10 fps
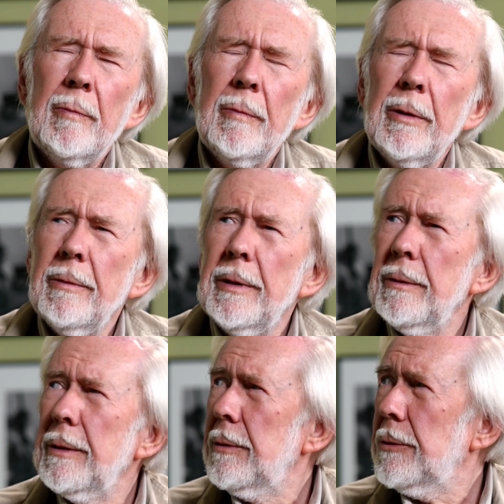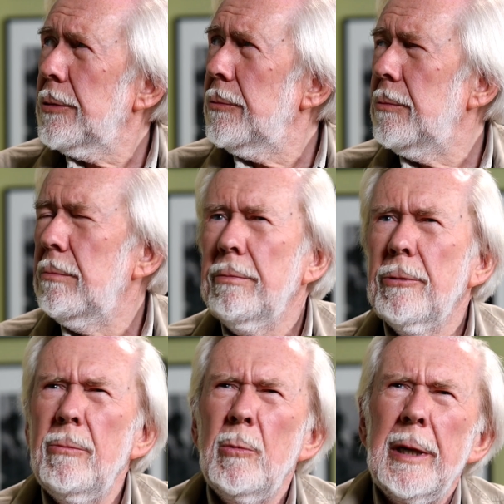There are two
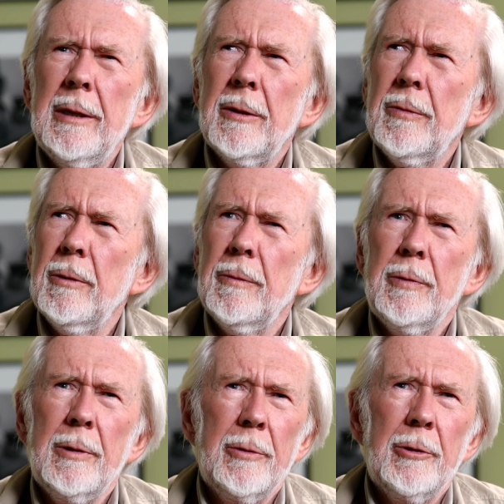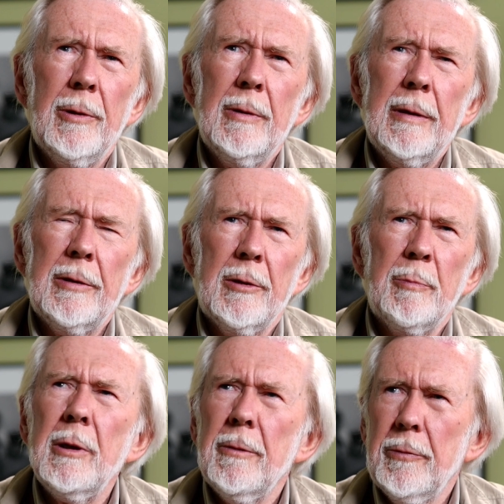ways for a photojournalist,
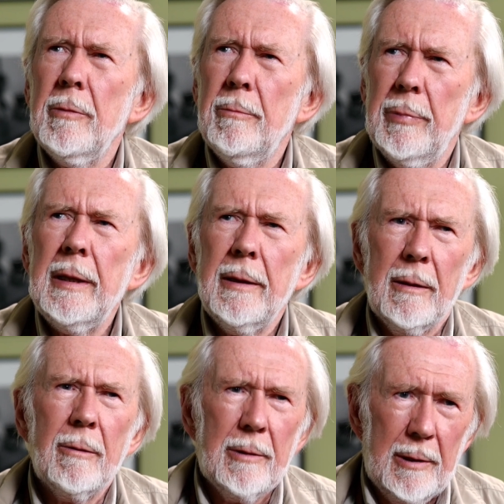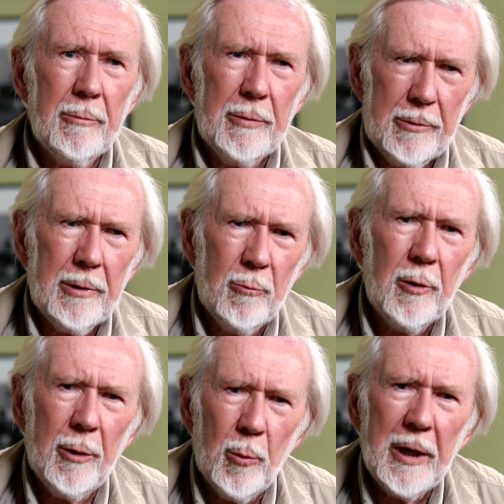apart from being
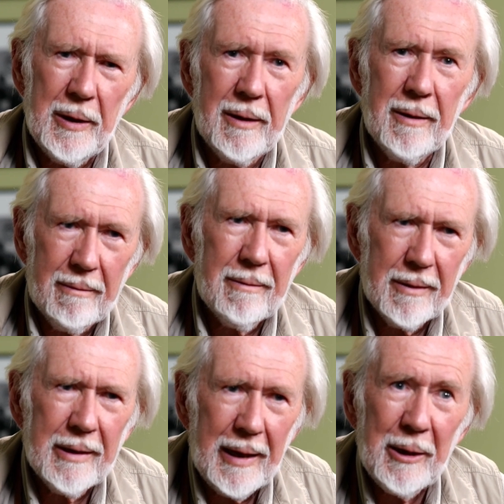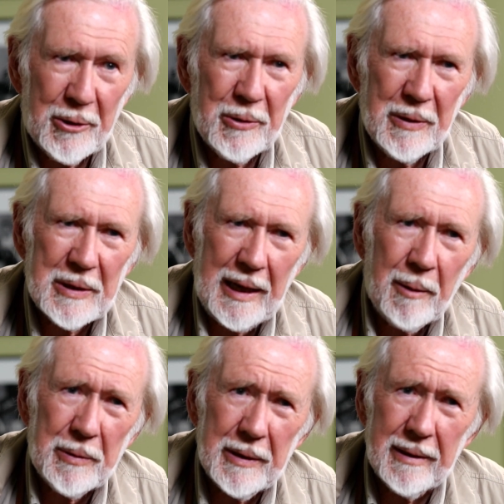somewhere where the action is
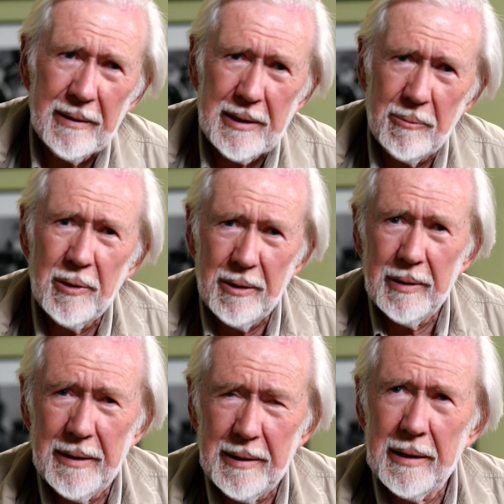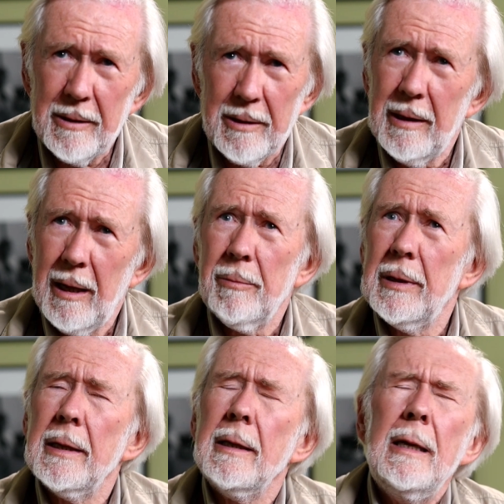happening, somewhere things are
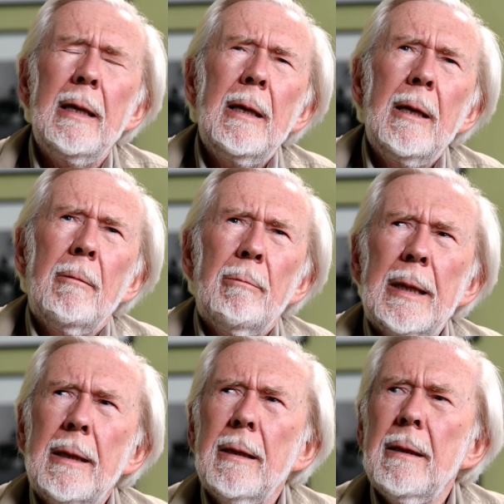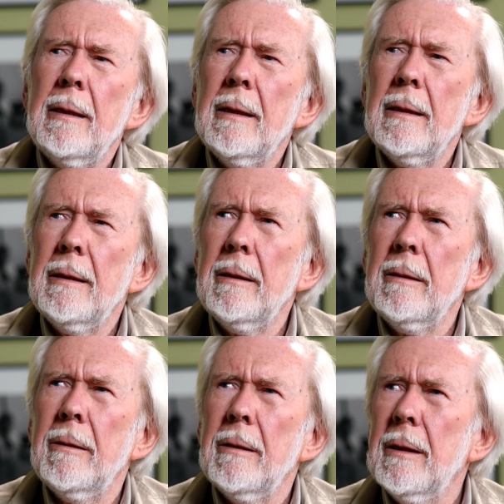happening. But, you
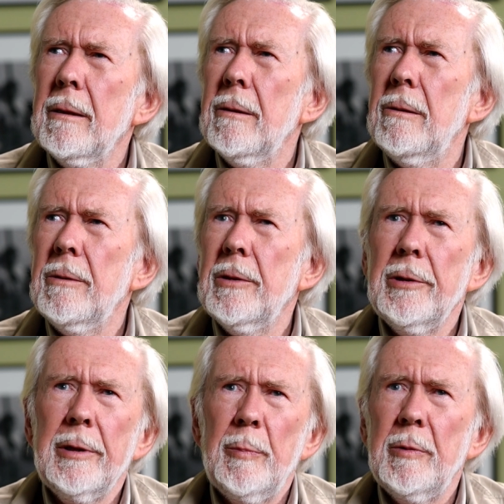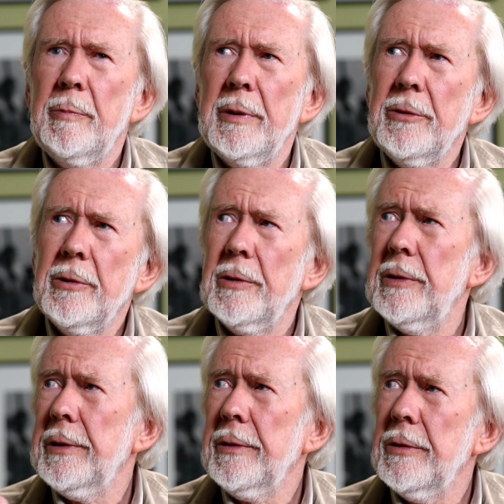know, I can look at a couple of pictures and
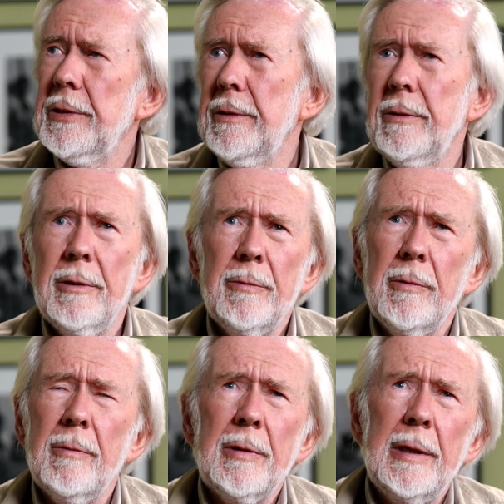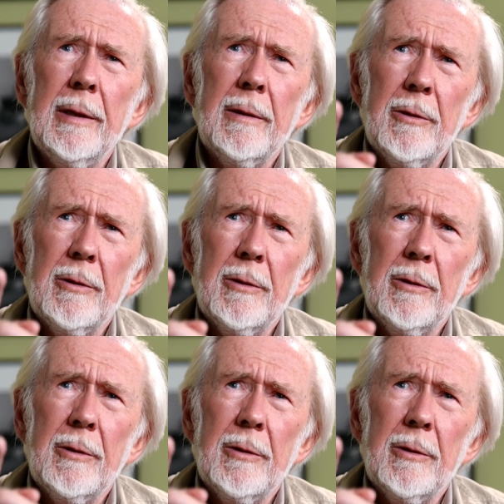I can see the different thing.